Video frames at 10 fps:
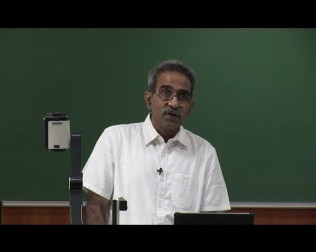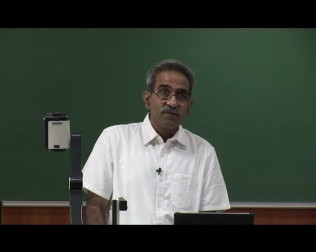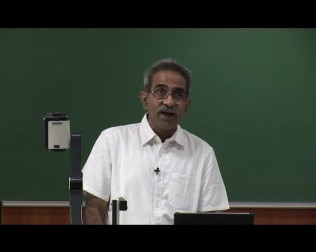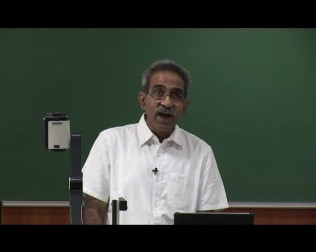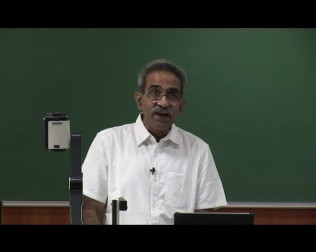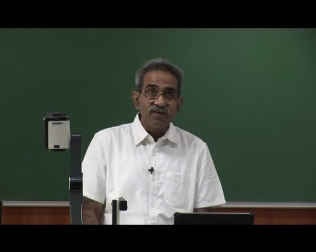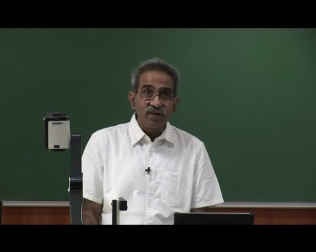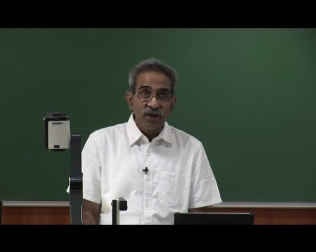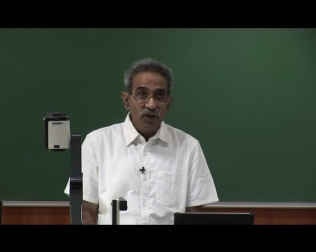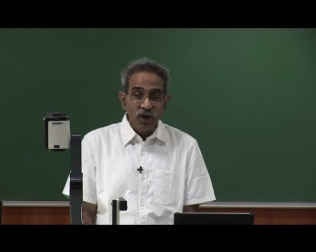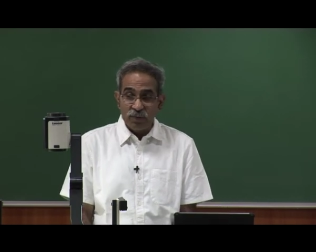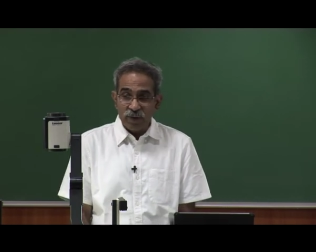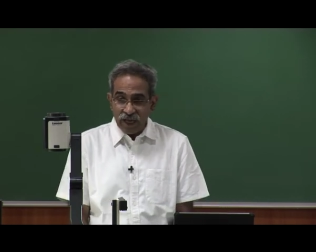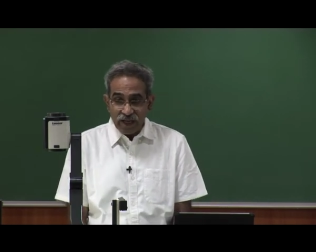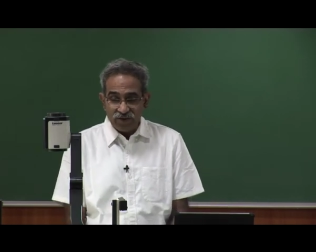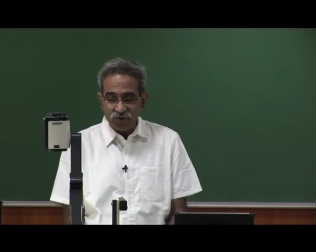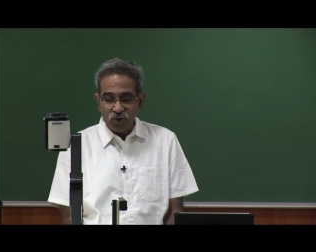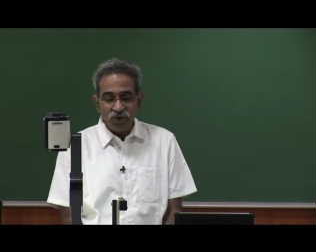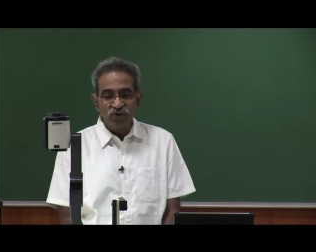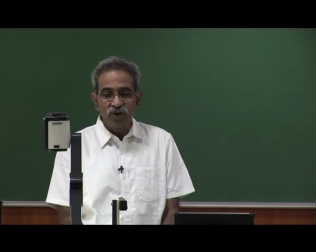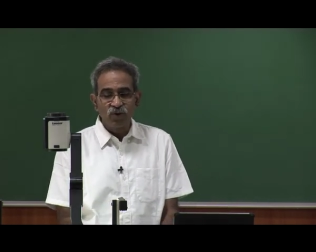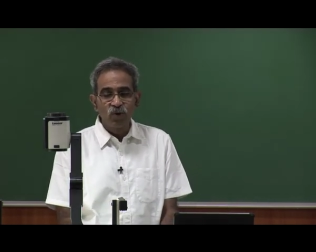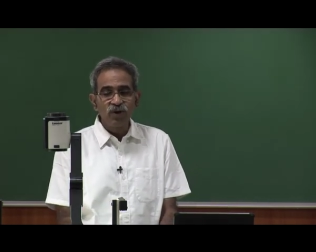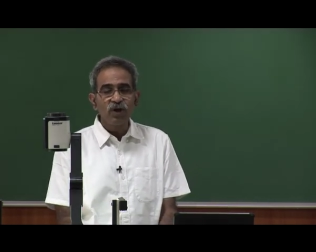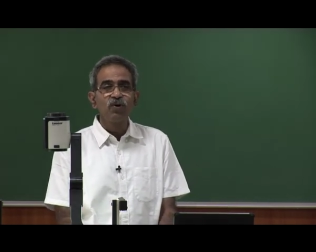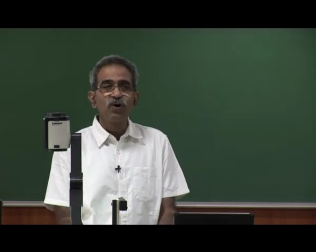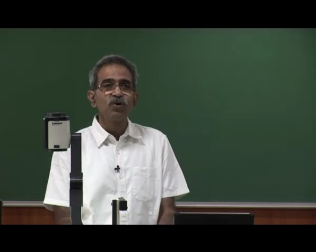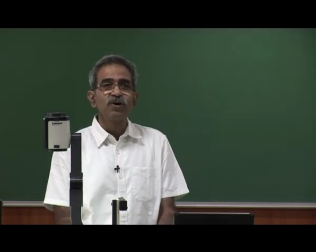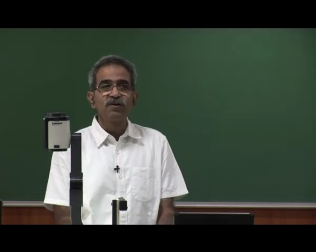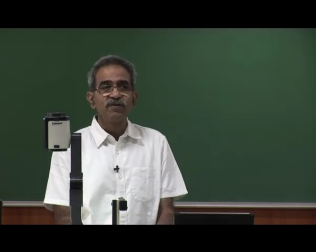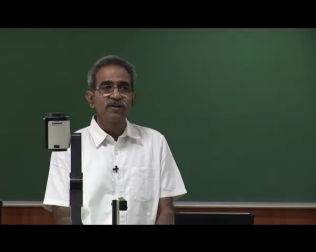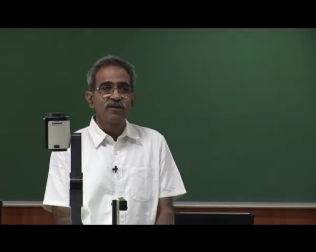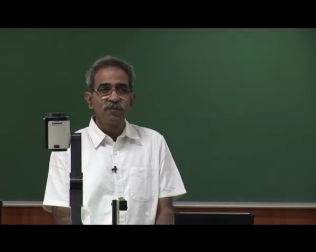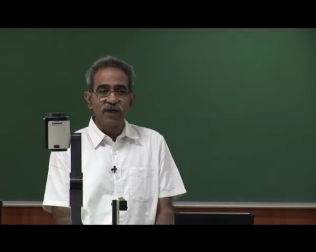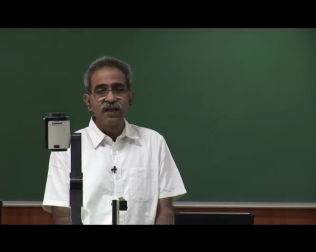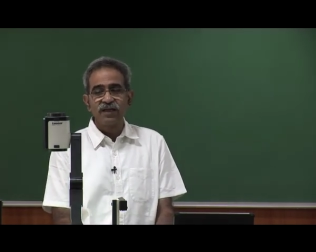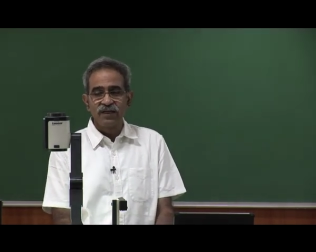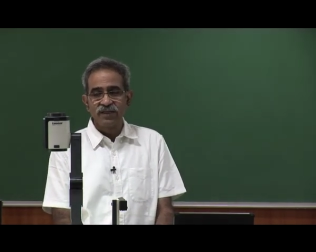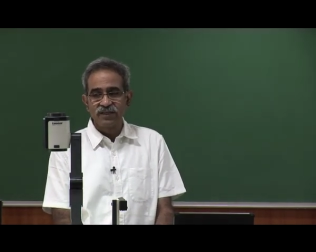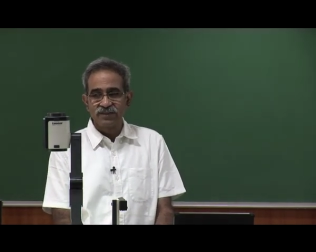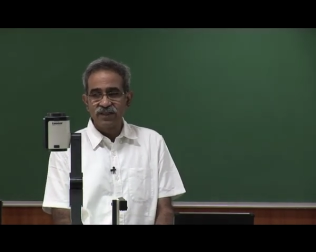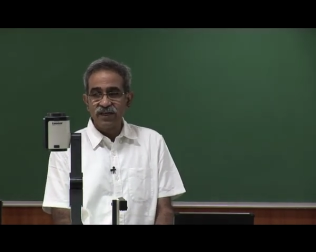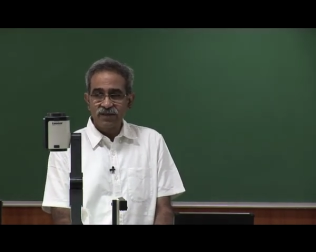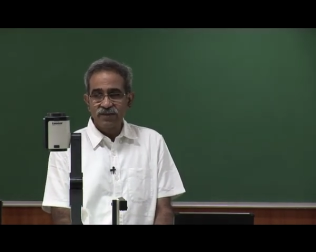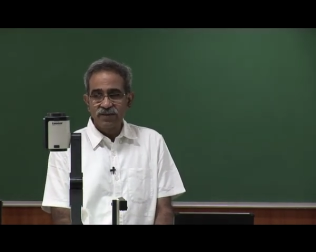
Whereas in your mechanics course, you are only going to deal with mechanical energy,